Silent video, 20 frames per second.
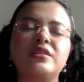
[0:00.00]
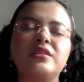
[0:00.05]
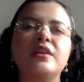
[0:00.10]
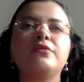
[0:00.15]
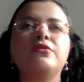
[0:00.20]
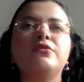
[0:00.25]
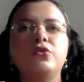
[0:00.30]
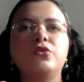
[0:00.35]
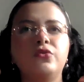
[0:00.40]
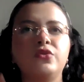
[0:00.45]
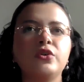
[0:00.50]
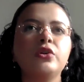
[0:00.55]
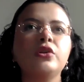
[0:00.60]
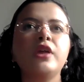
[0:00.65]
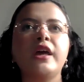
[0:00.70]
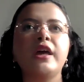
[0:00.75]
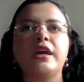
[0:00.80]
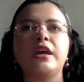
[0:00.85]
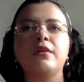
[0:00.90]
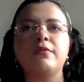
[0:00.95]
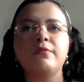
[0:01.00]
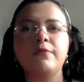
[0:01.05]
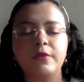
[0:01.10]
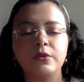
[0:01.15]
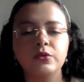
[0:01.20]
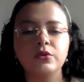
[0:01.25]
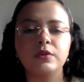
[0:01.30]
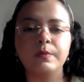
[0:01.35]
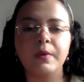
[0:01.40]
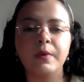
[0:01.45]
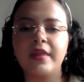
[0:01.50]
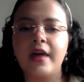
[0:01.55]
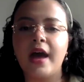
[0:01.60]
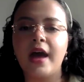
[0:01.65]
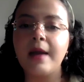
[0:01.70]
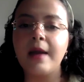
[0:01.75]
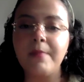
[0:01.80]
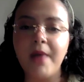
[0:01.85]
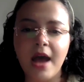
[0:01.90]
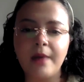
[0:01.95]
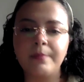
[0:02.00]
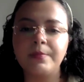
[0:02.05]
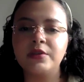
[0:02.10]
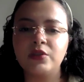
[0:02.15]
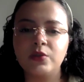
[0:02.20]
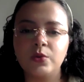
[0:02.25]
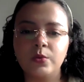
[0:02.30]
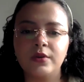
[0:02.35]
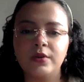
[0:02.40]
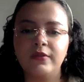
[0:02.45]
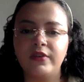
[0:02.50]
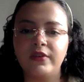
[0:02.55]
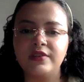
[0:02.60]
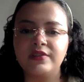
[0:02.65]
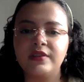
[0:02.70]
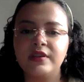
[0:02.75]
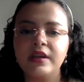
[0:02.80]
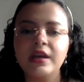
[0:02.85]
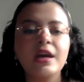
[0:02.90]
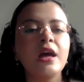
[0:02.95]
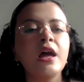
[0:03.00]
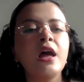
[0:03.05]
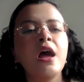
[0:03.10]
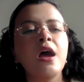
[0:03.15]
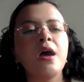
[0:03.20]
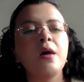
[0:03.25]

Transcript: if you feel like confused by that, I'm happy to revisit it,